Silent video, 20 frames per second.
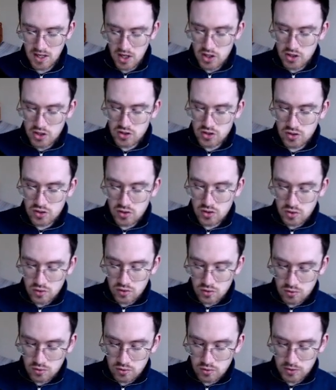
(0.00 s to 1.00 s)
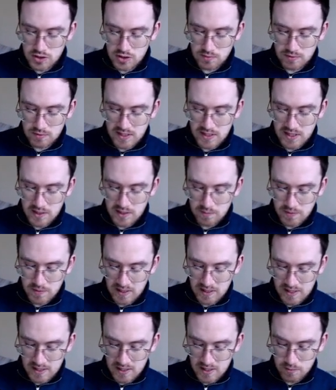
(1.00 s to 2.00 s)
2 multiplied by
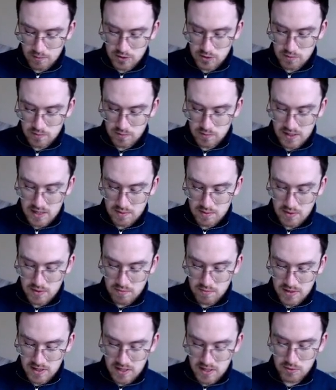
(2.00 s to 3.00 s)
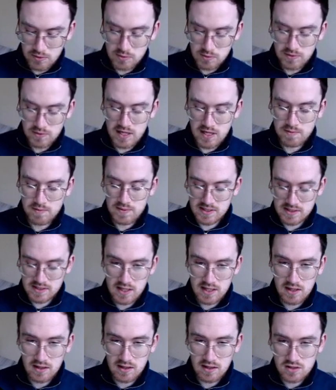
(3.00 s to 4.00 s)
a multiplied by b multiplied by c,
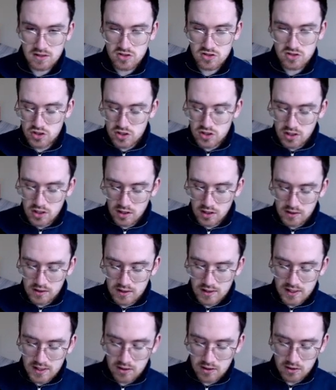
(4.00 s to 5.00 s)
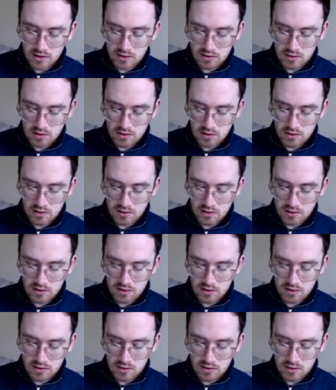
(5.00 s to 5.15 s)
it's just a lot cleaner.